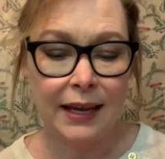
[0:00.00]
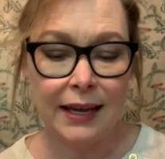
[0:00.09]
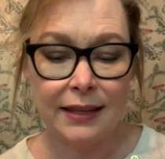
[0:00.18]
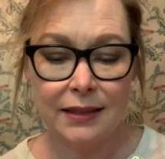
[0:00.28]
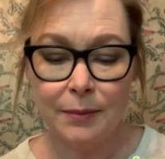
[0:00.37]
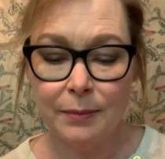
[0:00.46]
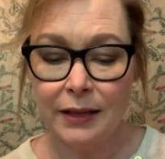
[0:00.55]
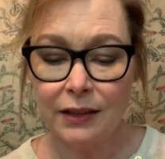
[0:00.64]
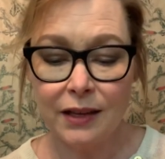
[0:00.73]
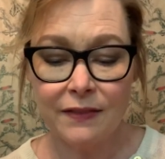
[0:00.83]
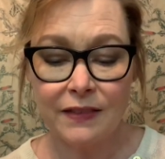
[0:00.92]
in the
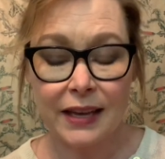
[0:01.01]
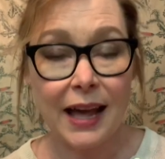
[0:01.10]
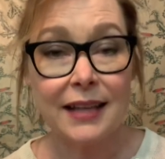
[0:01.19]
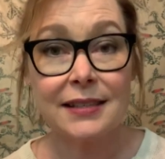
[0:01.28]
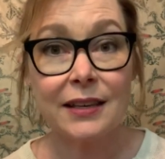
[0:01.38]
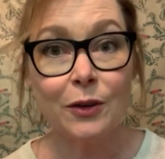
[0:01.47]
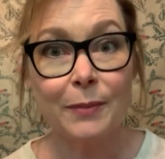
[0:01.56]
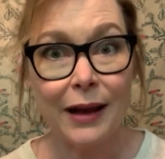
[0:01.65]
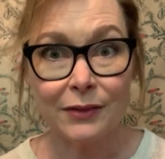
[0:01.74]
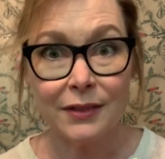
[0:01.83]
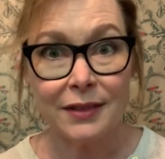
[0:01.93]
middle of the Catskill
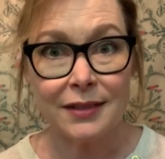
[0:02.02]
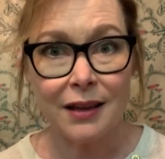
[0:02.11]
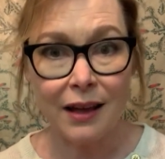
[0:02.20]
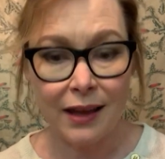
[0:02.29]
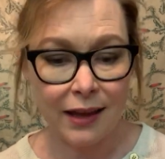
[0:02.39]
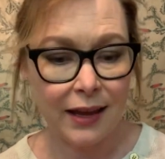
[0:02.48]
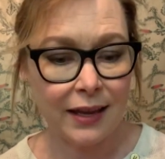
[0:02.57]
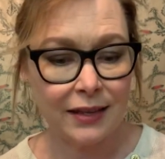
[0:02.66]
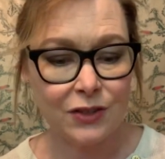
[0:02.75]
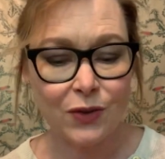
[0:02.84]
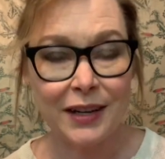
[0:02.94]
Mountains
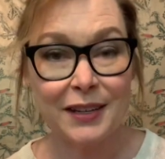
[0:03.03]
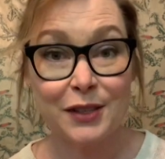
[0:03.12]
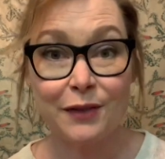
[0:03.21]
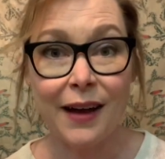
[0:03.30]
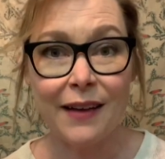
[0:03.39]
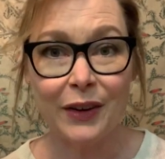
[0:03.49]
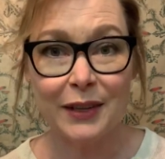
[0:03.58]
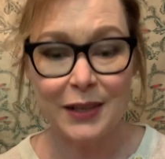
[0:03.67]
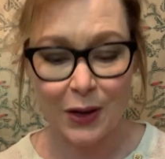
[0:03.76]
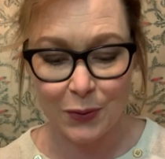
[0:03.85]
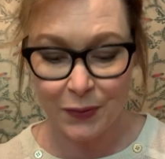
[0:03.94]
and trying to survive on his
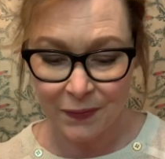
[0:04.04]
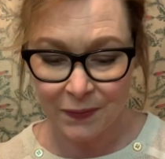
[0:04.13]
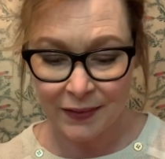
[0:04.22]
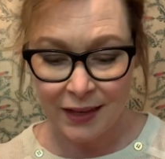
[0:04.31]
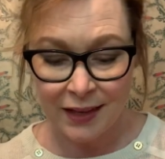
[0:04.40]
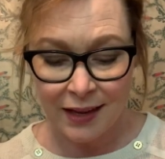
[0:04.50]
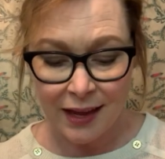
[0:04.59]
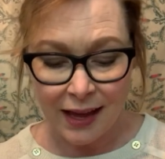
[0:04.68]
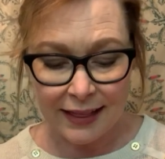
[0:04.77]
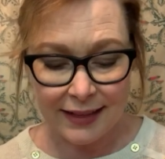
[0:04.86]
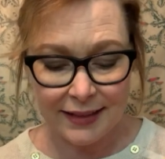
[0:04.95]
own.
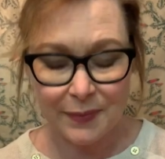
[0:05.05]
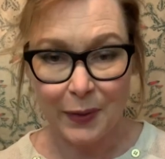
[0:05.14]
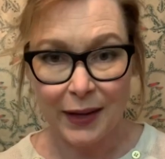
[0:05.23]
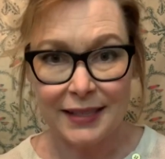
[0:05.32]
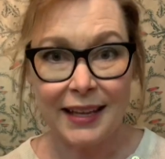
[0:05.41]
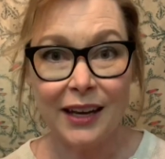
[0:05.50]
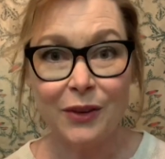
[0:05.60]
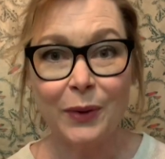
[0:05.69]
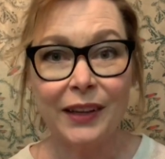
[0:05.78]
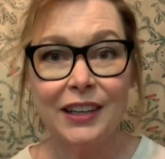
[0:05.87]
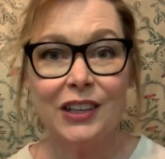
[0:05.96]
I think this book is getting
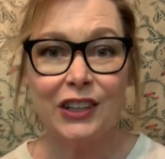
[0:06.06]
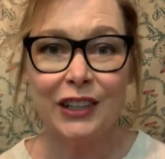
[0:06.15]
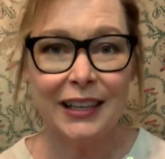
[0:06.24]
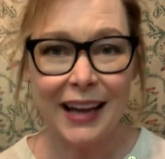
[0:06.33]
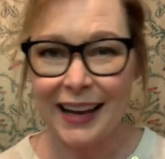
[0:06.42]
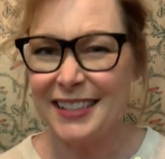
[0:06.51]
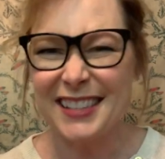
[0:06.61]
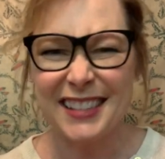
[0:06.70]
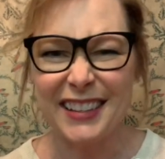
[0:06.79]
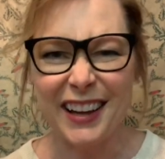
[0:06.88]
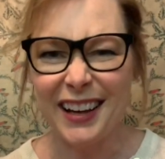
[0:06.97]
really good. I
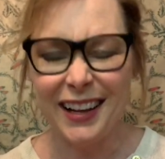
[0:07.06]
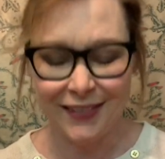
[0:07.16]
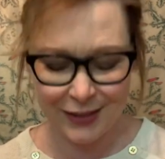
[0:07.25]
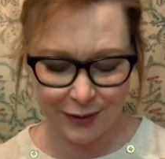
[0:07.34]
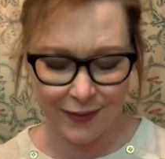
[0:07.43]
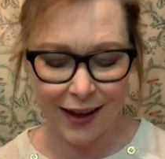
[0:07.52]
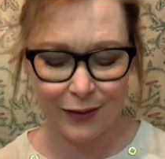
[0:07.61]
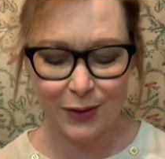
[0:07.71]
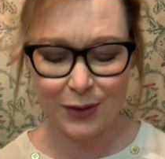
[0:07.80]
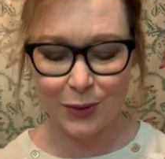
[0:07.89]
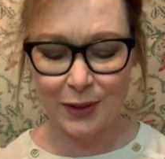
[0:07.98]
just love survival
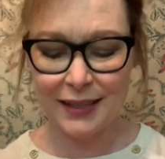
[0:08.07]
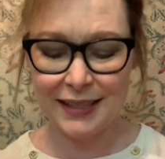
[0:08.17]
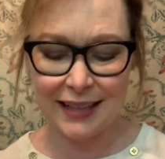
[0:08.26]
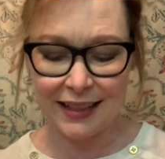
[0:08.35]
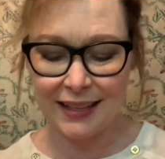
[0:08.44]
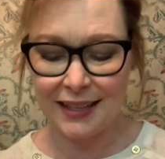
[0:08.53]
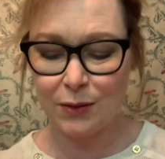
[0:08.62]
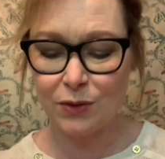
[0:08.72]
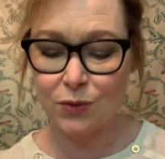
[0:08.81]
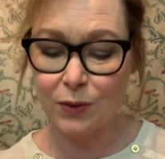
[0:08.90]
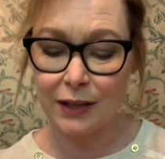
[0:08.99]
stories, and I think this
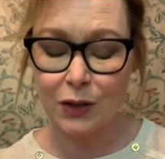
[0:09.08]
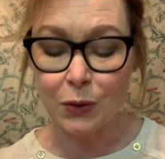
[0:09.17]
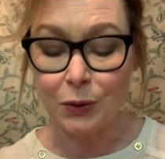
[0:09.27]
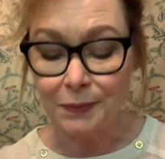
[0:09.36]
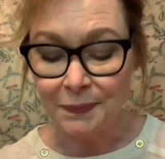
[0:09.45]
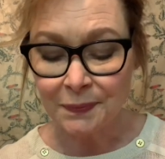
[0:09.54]
one's really cool.